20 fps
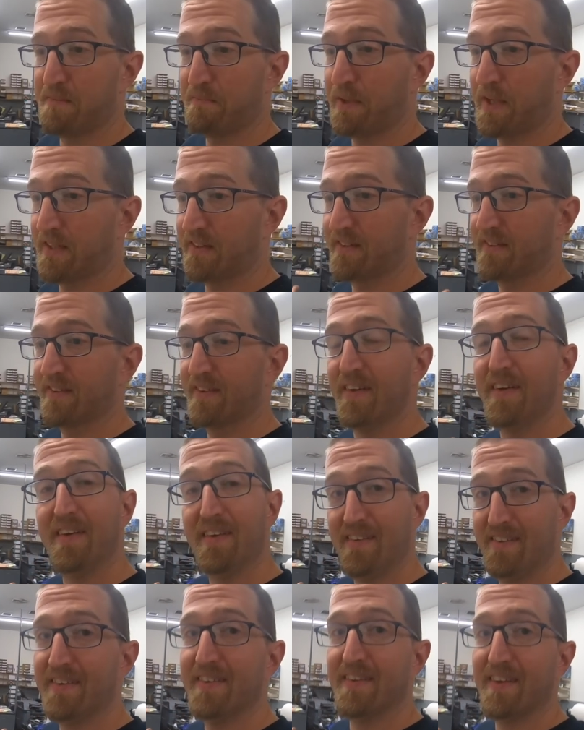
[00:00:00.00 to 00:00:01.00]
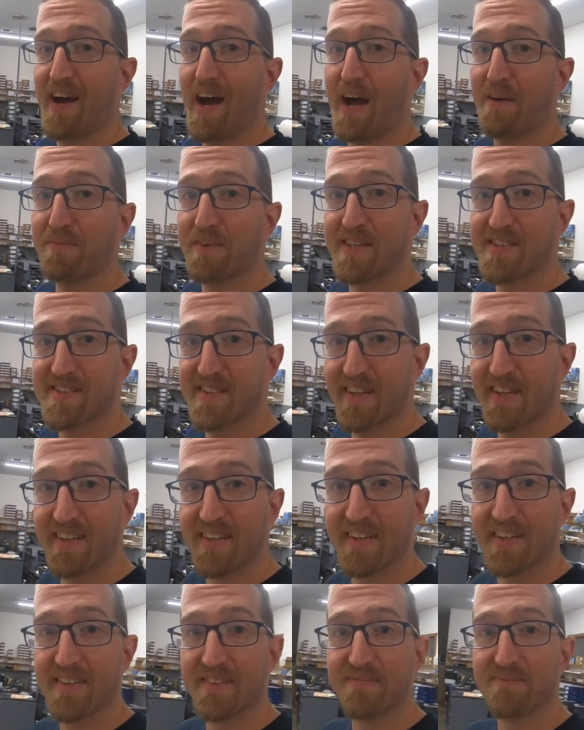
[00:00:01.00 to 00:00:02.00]
it, but obviously it
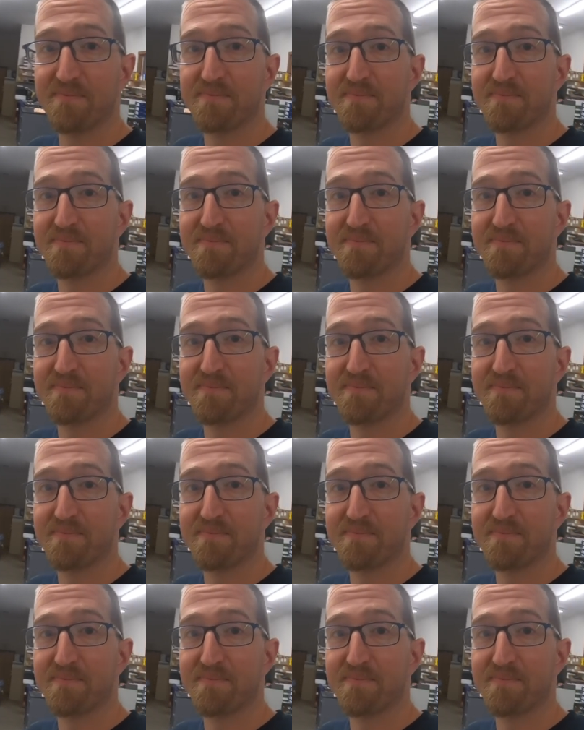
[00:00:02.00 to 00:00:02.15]
did.